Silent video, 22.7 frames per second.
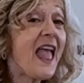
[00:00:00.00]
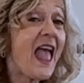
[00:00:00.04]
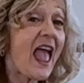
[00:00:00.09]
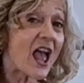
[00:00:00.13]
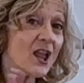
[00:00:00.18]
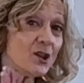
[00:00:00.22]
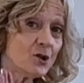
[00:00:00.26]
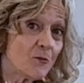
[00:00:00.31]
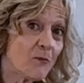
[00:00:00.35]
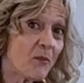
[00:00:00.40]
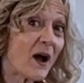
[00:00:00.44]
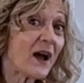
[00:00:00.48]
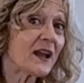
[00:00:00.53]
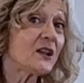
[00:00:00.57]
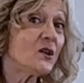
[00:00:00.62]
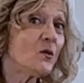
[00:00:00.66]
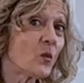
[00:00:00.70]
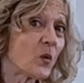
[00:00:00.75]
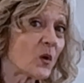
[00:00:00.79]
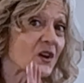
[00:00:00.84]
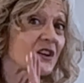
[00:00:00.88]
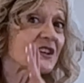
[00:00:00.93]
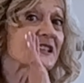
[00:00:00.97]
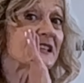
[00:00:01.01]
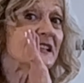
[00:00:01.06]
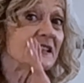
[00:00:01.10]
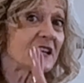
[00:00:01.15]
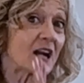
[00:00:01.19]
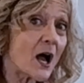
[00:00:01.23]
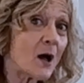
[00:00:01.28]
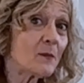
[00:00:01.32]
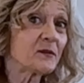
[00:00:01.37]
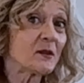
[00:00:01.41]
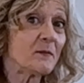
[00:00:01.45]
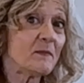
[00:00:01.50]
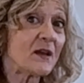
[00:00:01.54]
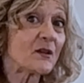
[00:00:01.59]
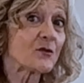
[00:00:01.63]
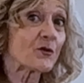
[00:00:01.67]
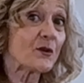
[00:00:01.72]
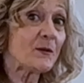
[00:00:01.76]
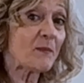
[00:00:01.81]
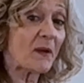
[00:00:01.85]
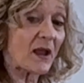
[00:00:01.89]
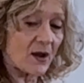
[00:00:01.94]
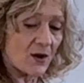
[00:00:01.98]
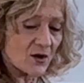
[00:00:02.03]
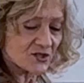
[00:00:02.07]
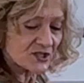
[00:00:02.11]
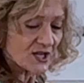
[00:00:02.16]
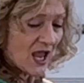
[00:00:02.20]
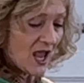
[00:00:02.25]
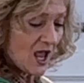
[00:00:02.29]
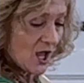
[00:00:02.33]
and your body works in complementary pairs.